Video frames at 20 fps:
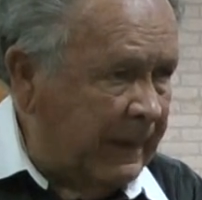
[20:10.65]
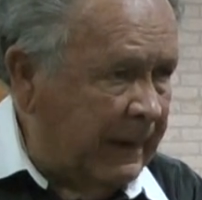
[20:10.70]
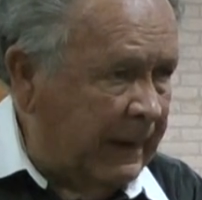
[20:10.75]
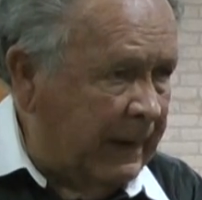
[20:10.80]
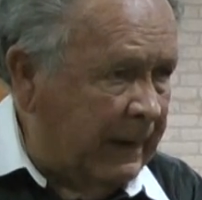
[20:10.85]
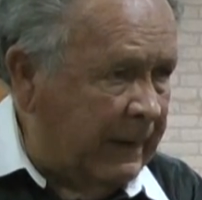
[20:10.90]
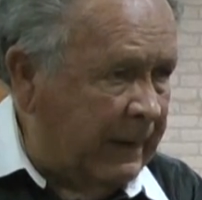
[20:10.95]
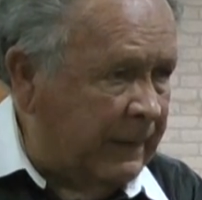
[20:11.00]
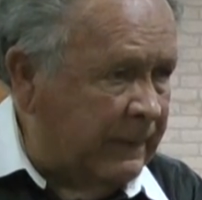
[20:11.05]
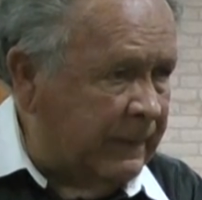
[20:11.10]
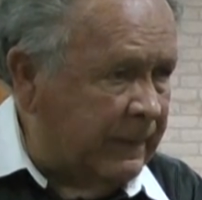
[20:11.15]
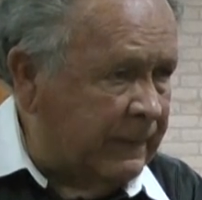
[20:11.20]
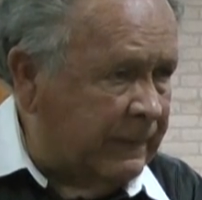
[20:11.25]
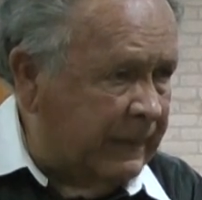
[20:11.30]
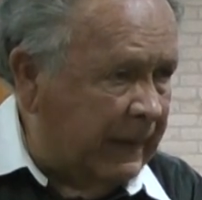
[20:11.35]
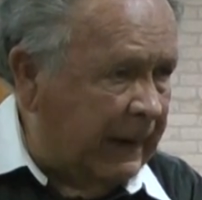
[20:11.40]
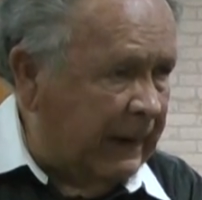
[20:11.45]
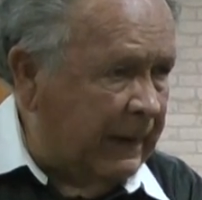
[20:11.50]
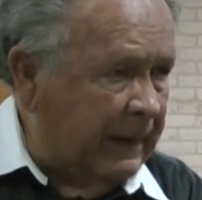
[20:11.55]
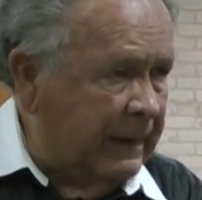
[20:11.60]
It is a
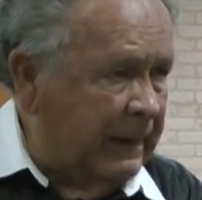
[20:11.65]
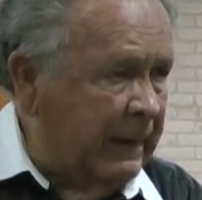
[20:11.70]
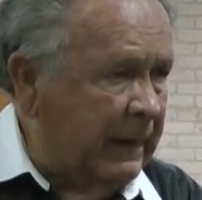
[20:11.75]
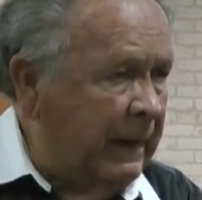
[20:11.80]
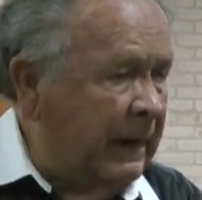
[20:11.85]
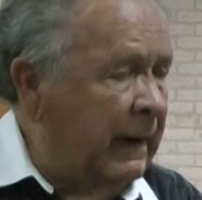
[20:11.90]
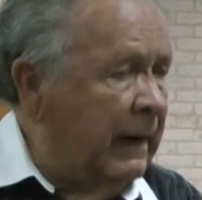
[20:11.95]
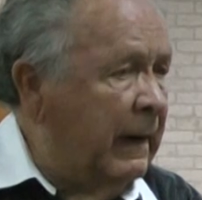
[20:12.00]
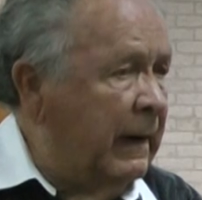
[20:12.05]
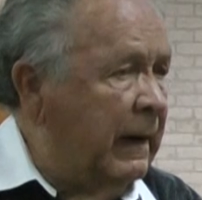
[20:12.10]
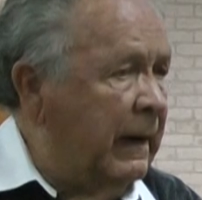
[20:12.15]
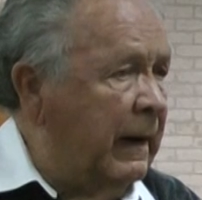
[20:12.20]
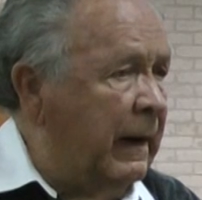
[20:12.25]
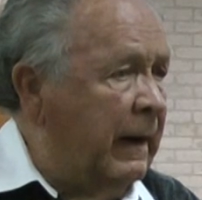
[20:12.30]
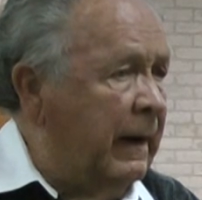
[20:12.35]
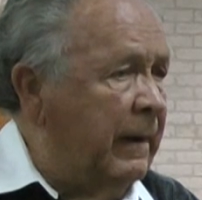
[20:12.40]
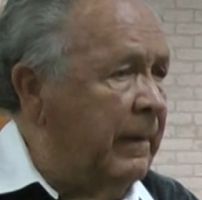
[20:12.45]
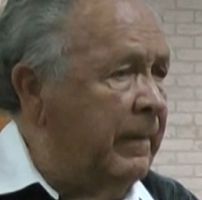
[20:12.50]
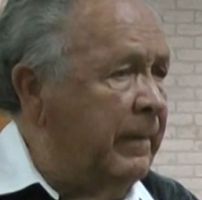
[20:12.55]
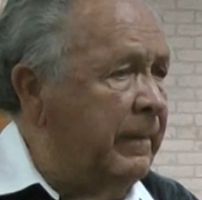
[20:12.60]
sin. Uh,
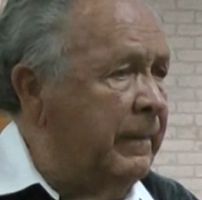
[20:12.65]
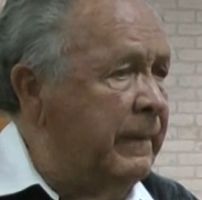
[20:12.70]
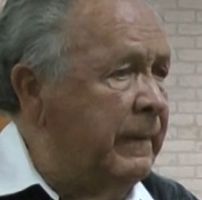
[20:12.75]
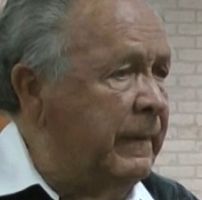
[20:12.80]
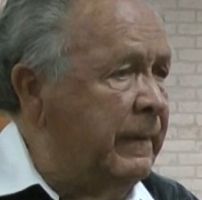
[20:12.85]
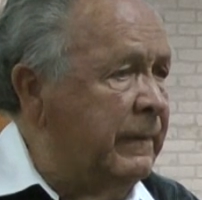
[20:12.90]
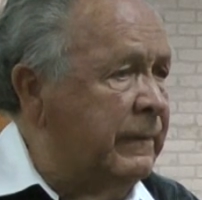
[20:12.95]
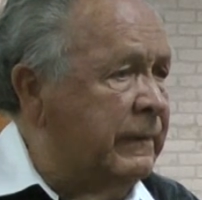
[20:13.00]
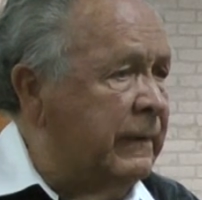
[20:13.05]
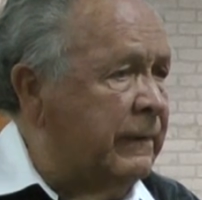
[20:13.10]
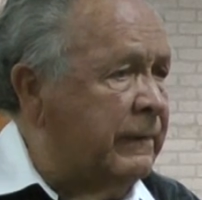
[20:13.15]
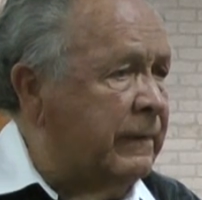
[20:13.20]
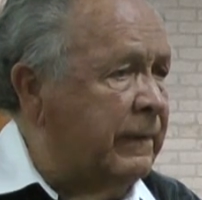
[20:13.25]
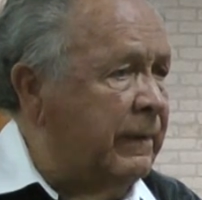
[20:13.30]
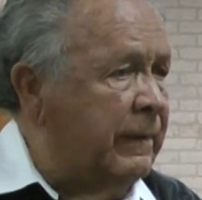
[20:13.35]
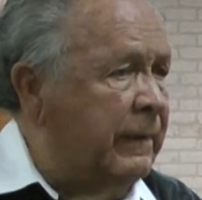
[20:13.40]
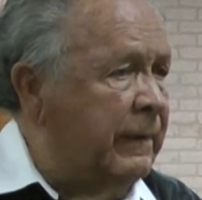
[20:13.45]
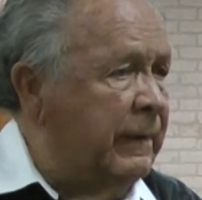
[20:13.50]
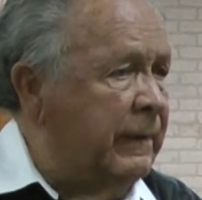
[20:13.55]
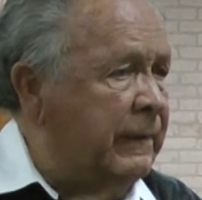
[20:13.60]

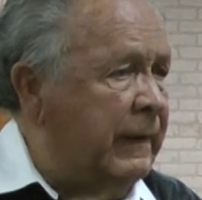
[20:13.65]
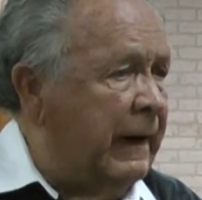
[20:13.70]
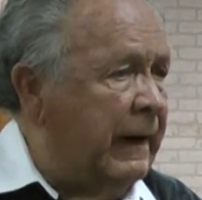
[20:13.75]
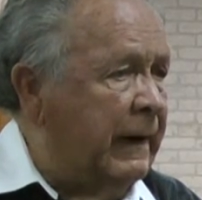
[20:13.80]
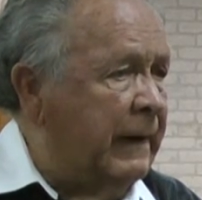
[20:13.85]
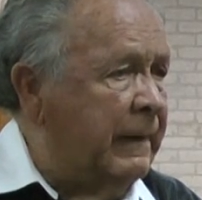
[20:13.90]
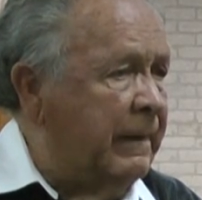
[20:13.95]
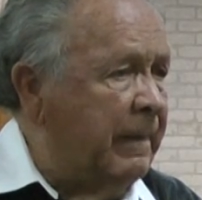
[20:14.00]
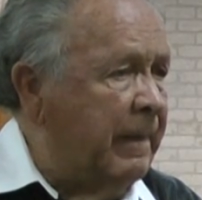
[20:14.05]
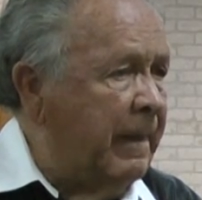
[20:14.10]
Sister Jenny.